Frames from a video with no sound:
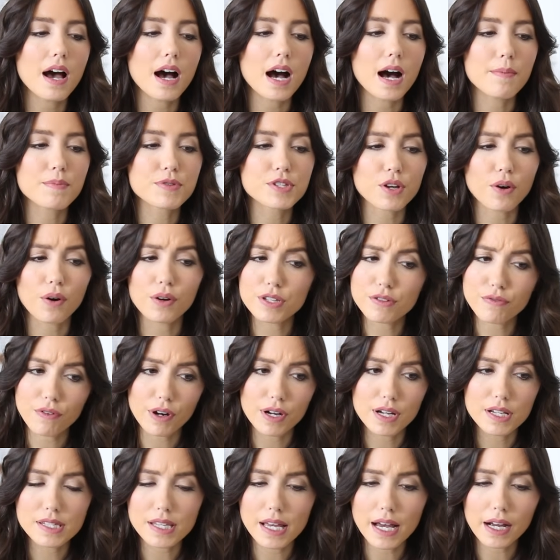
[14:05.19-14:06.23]
Um, so as
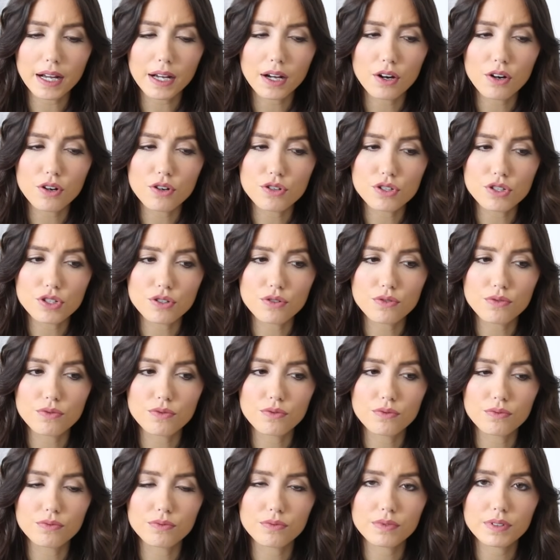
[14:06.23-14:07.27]
far as that goes,
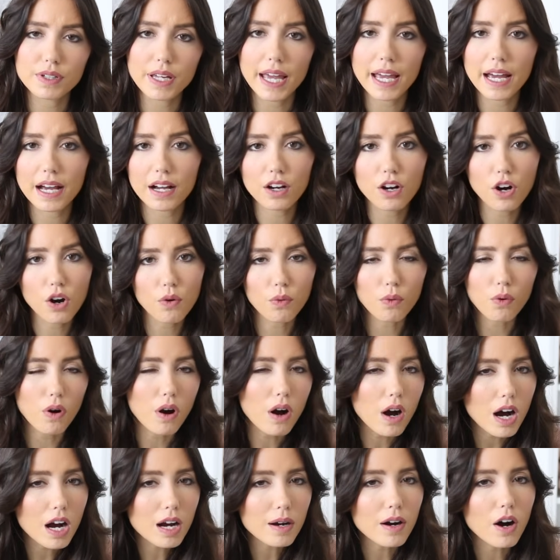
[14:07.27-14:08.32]
you can't go
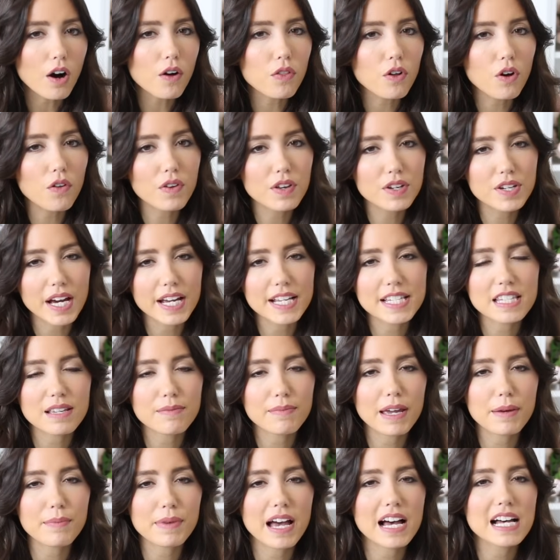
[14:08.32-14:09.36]
wrong, although the Dyson
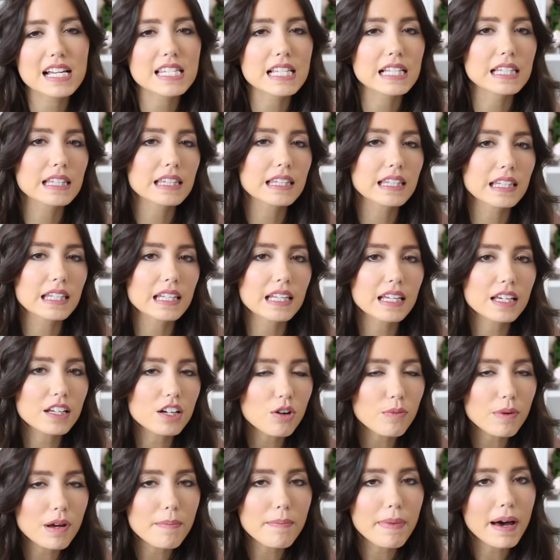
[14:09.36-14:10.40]
maybe has a
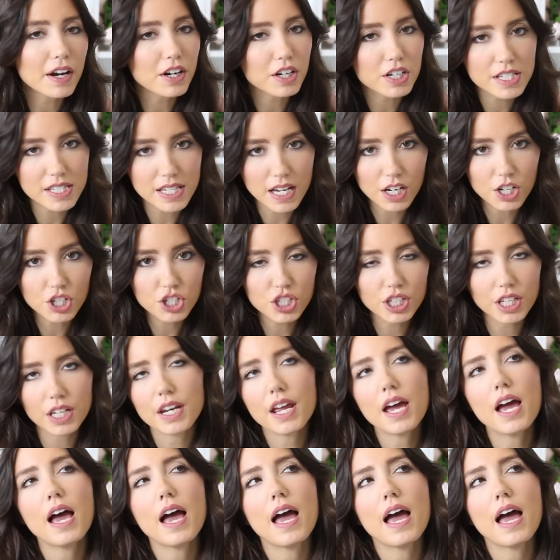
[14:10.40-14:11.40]
little bit better suction